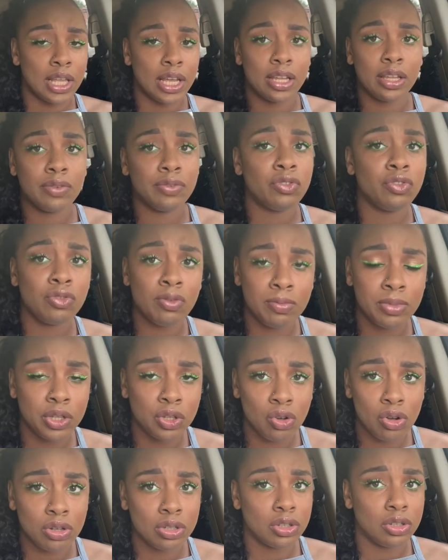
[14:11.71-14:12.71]
Like, if you're from New
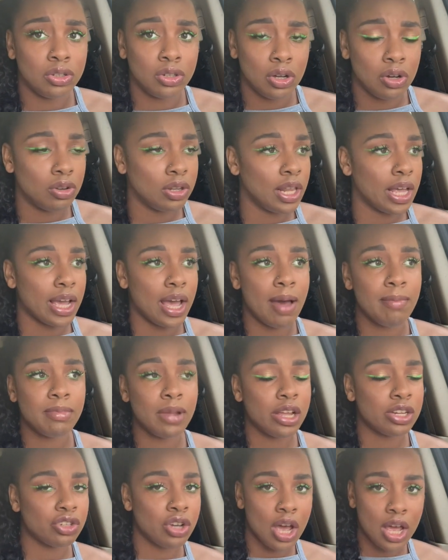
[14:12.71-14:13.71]
York, you know, like, I'm
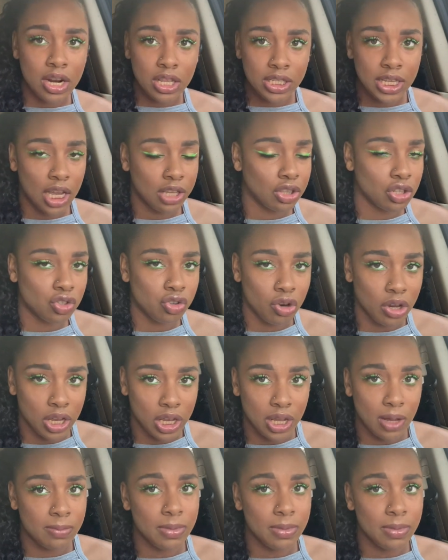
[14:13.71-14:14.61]
not trying to take the train.